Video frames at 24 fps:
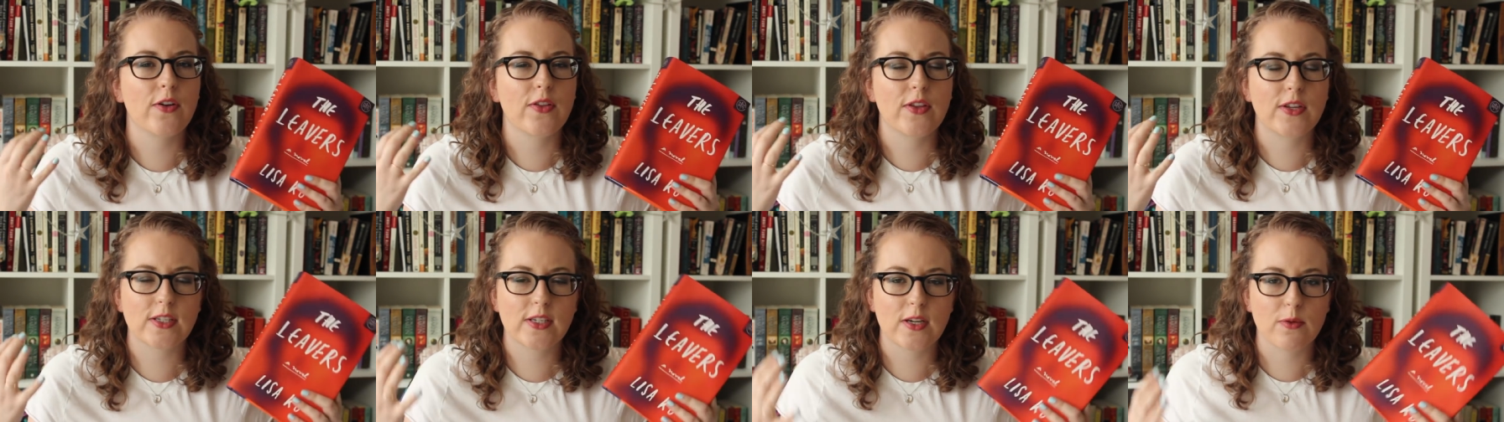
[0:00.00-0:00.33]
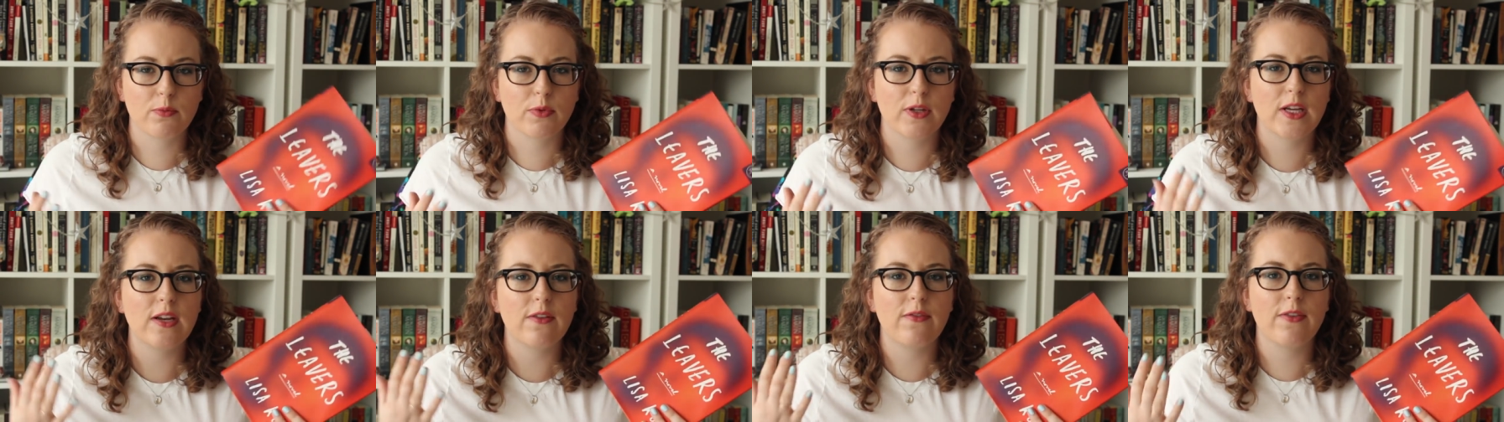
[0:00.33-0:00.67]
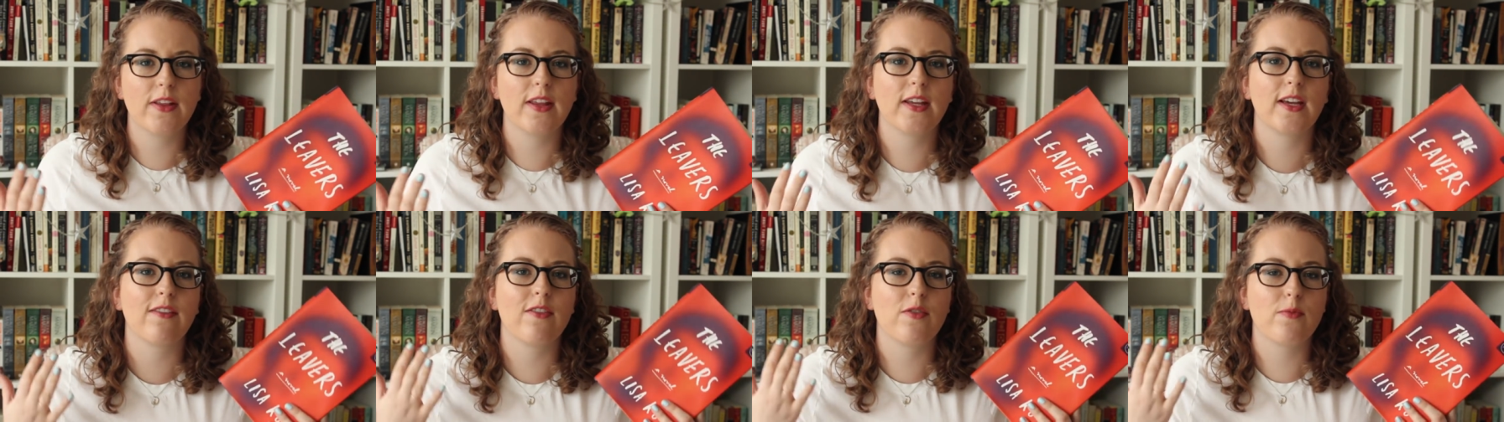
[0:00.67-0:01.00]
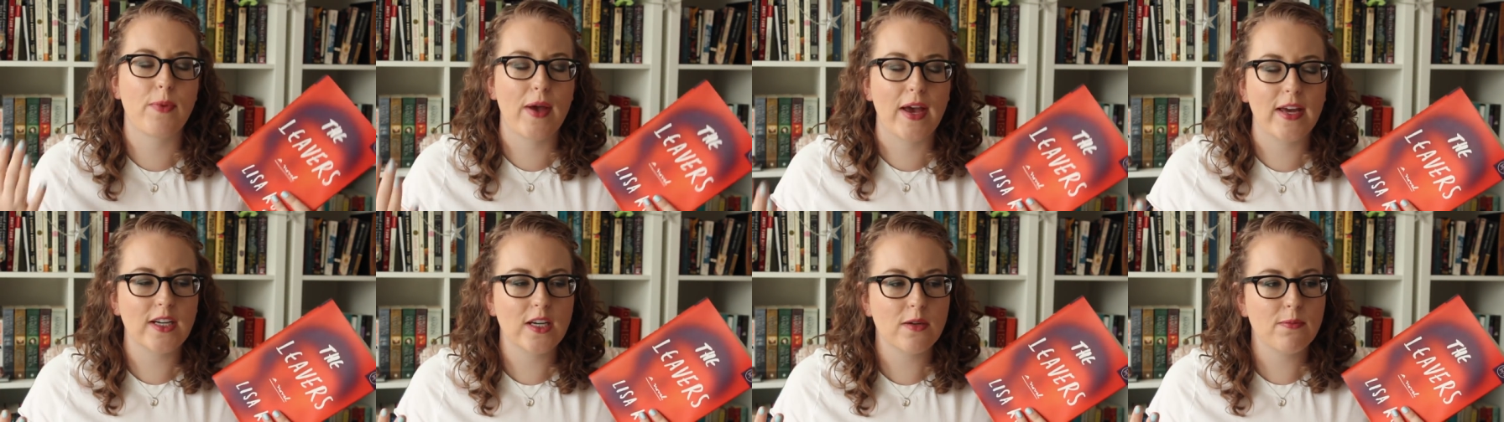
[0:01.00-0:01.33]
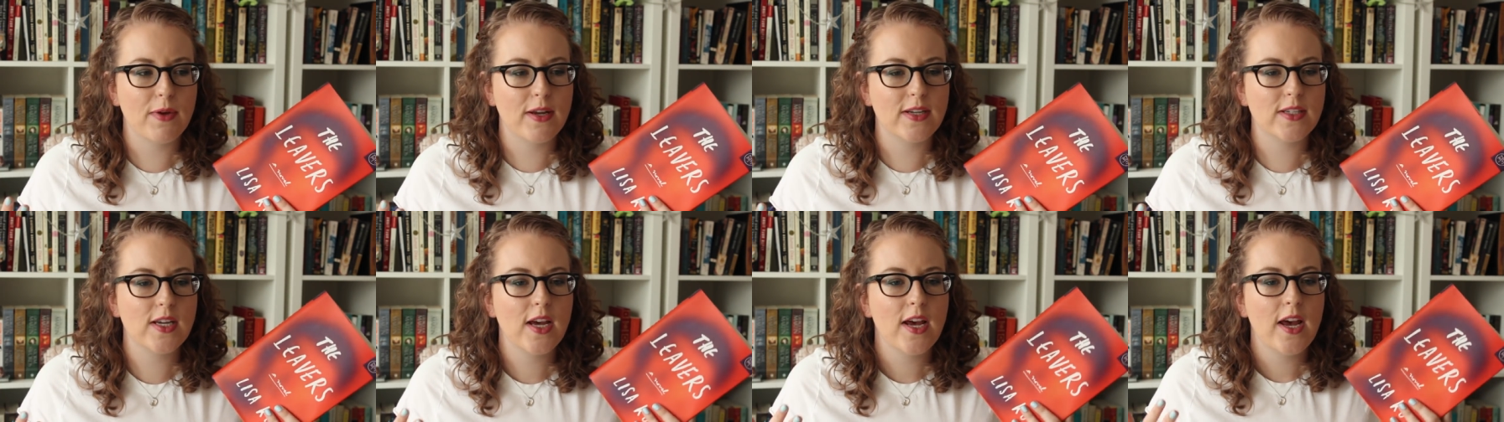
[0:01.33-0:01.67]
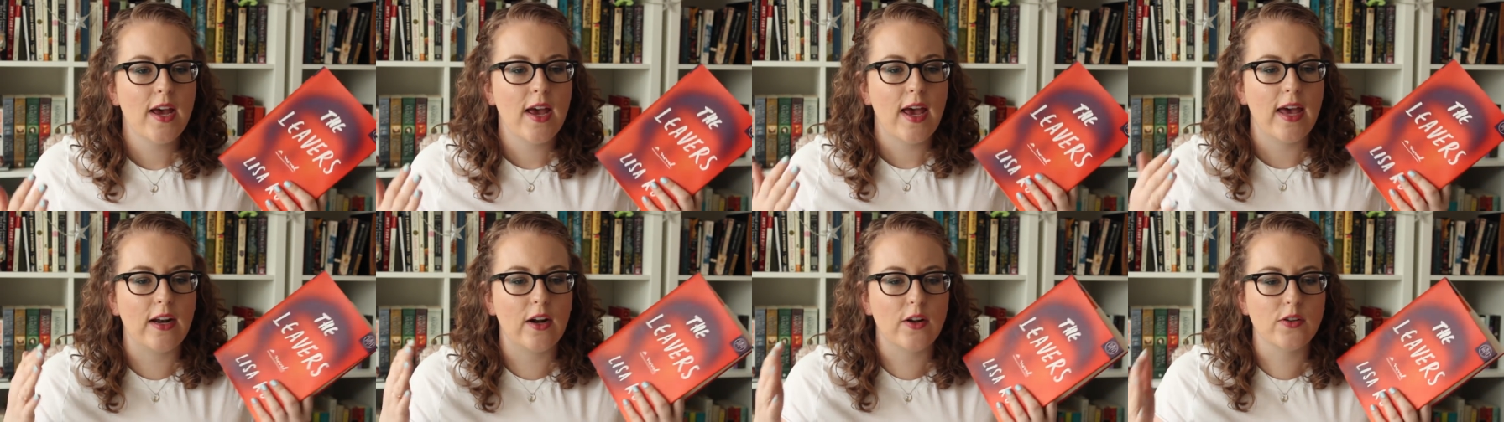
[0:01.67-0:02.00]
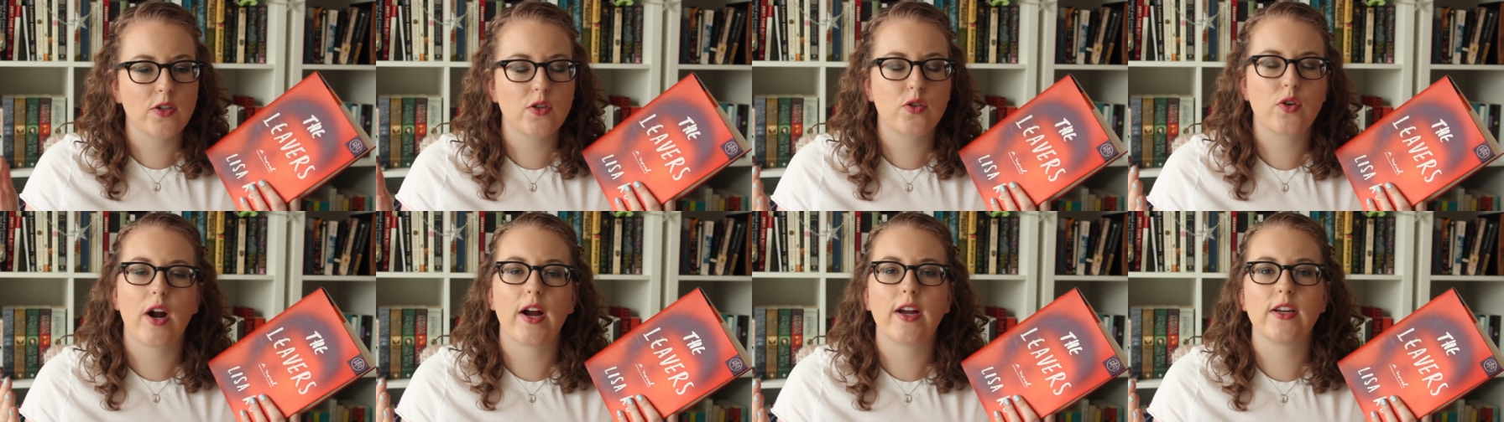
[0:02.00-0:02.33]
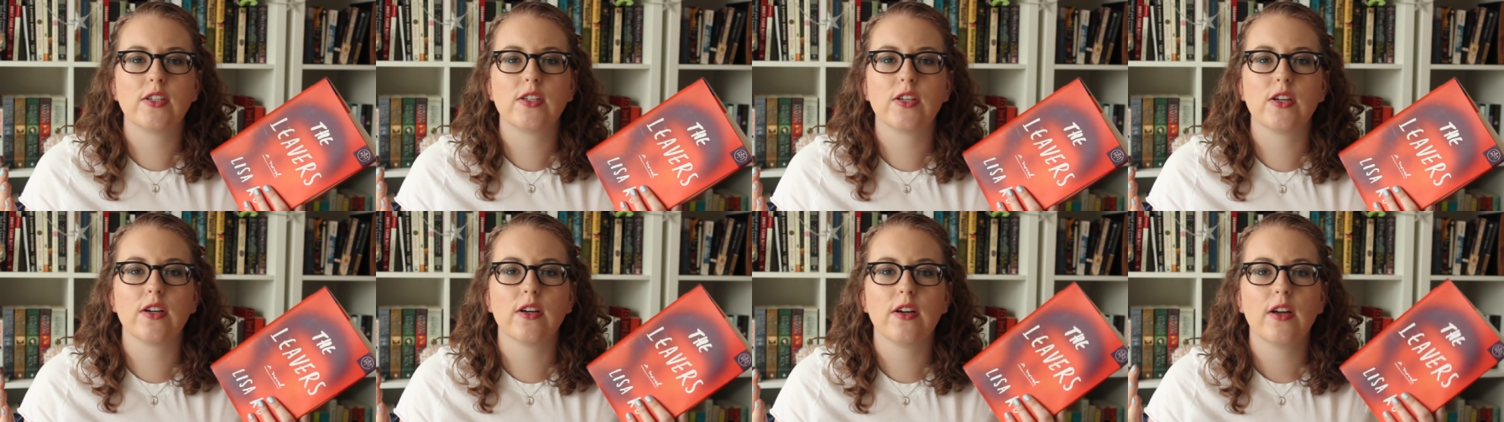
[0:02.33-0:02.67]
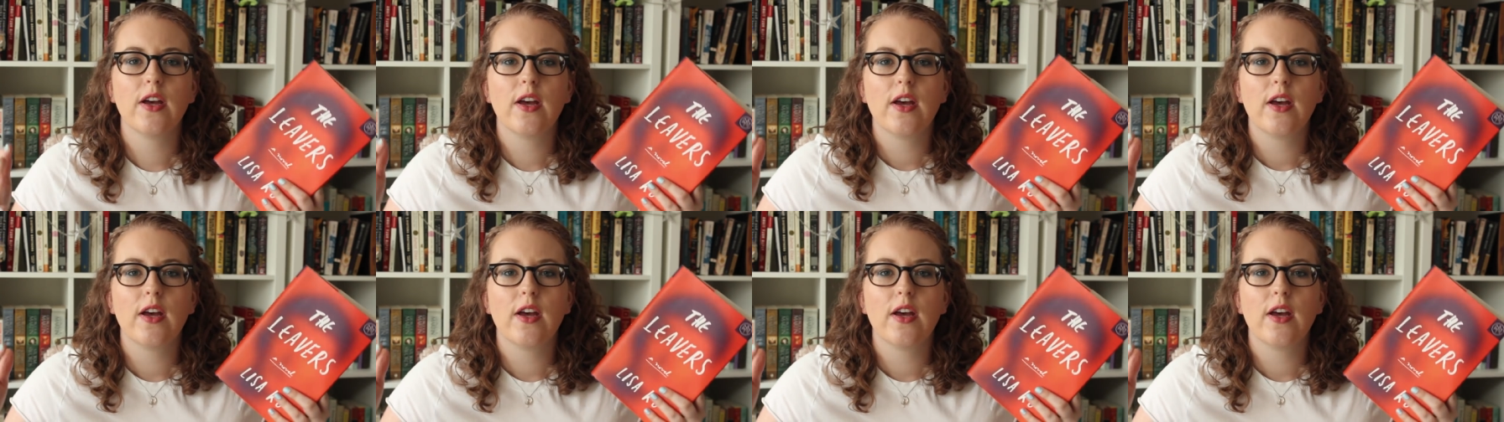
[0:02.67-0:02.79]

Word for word: this complete feeling of abandonment, and also trying to